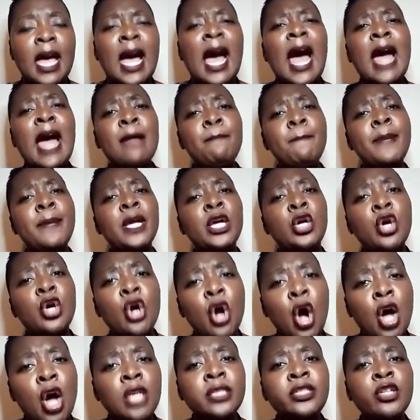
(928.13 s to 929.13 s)
And
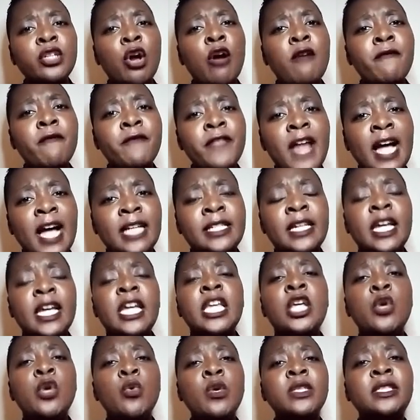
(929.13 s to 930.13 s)
because of that,
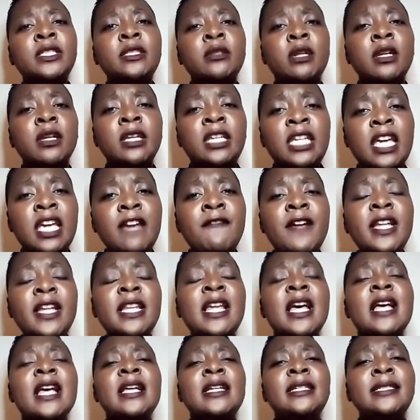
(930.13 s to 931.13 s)
he was
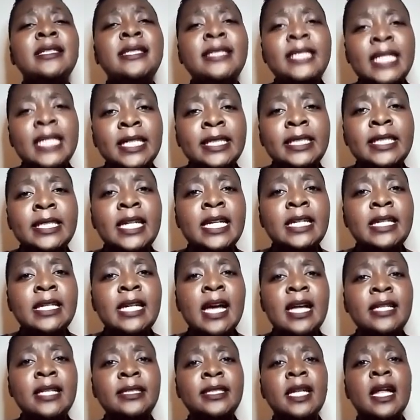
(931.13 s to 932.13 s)
given 16
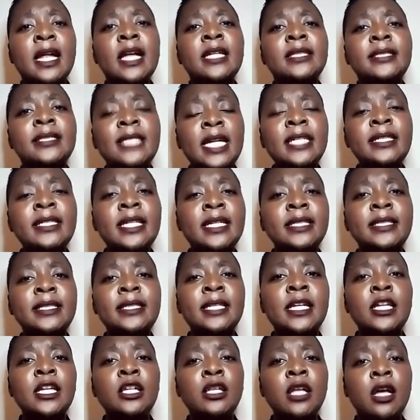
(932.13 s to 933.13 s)
years sentence
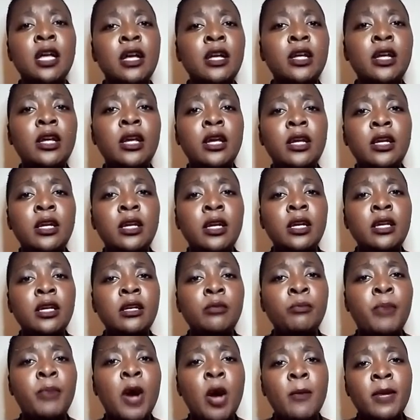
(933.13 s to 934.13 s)
in
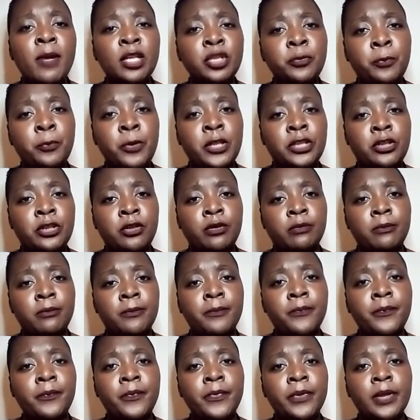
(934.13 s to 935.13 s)
Belmarsh prison.
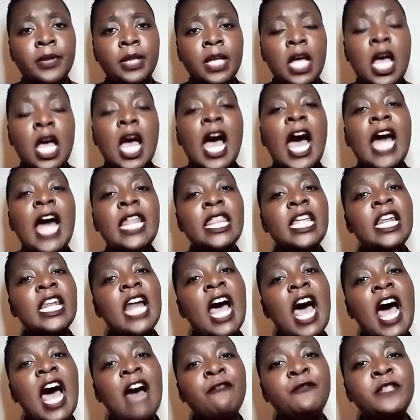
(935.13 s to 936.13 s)
And then
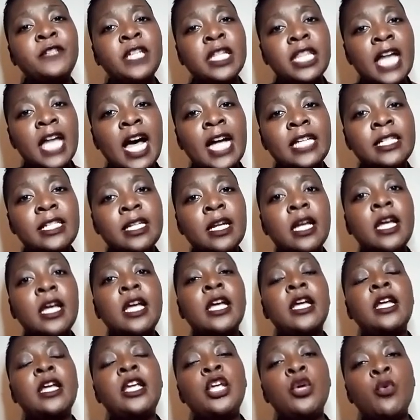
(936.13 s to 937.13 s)
after that,
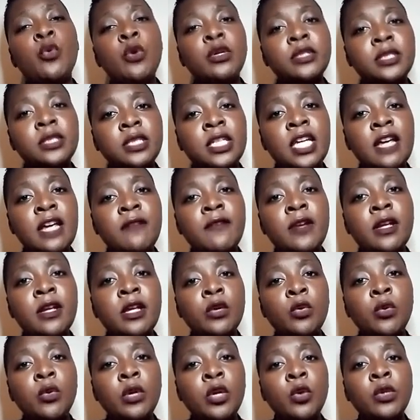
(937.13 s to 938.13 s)
he was
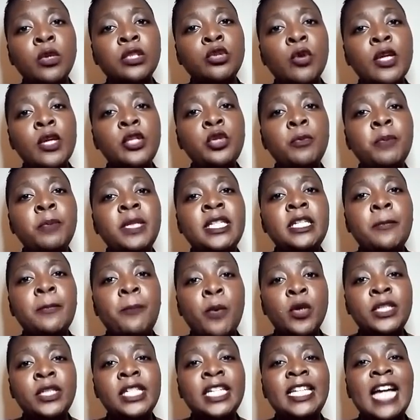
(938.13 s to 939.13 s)
going to be
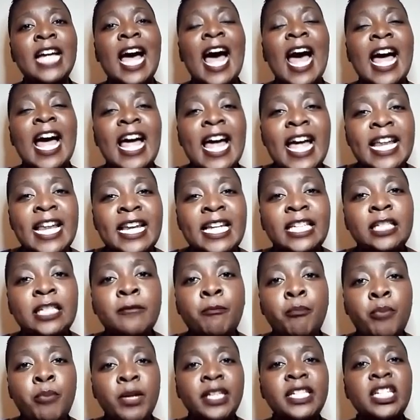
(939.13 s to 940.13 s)
deported and his
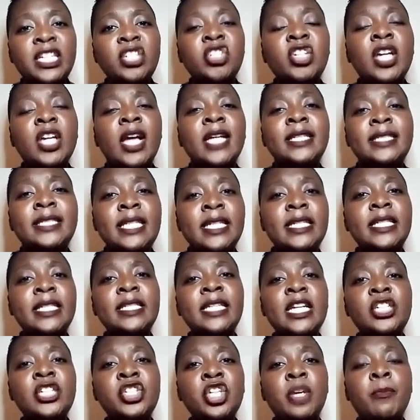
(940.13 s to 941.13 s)
British
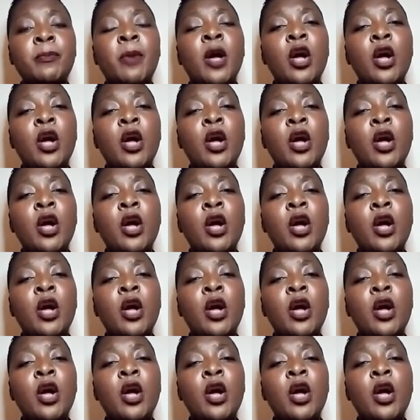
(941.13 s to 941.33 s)
citizenship